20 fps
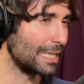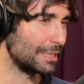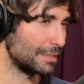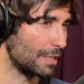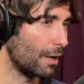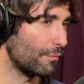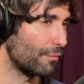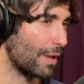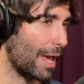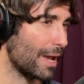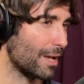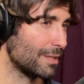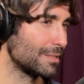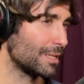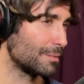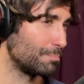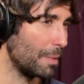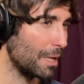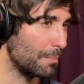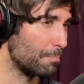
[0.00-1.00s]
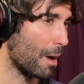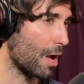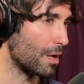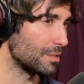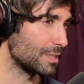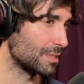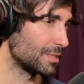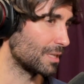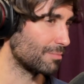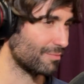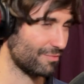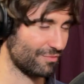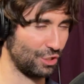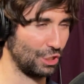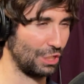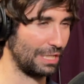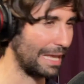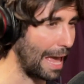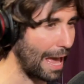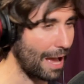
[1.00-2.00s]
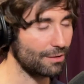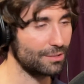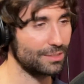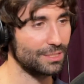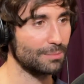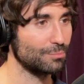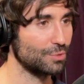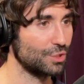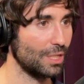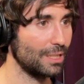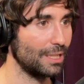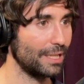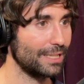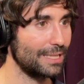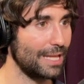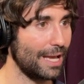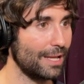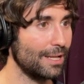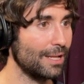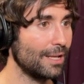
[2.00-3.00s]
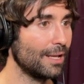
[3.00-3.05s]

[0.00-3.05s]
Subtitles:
a tough guy because he's big balls because he's from Chicago or some shit like that.